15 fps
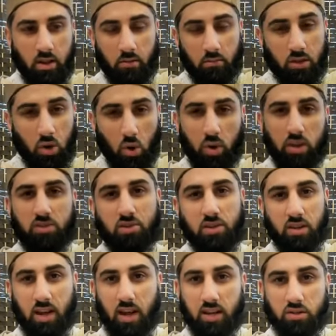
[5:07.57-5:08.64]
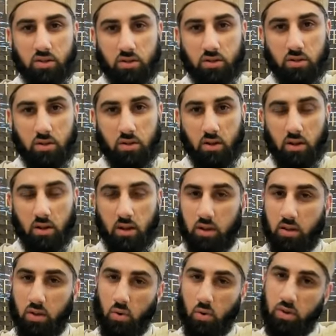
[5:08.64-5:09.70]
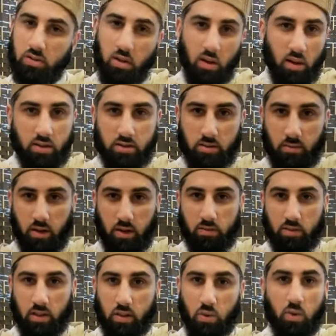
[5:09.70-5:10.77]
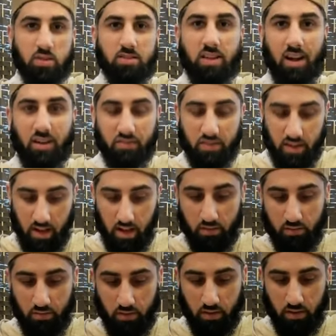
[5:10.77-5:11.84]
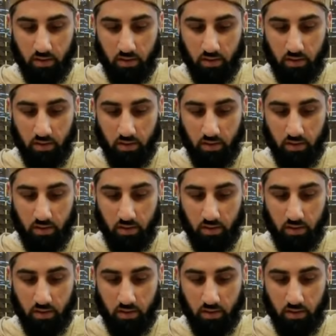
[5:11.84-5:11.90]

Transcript: But the goal is to detach, and the goal is Allah subhanahu wa ta'ala, the goal is the afterlife.